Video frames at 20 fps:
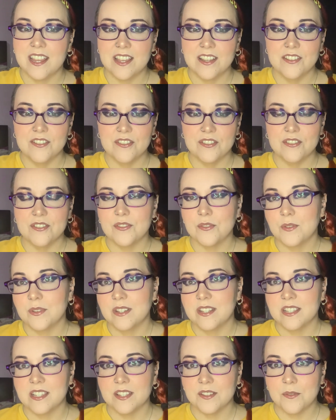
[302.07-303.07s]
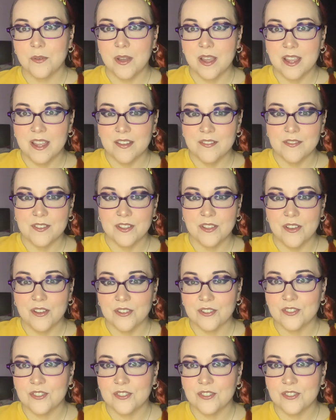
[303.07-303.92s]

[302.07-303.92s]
Andrews. So it is a quite of a long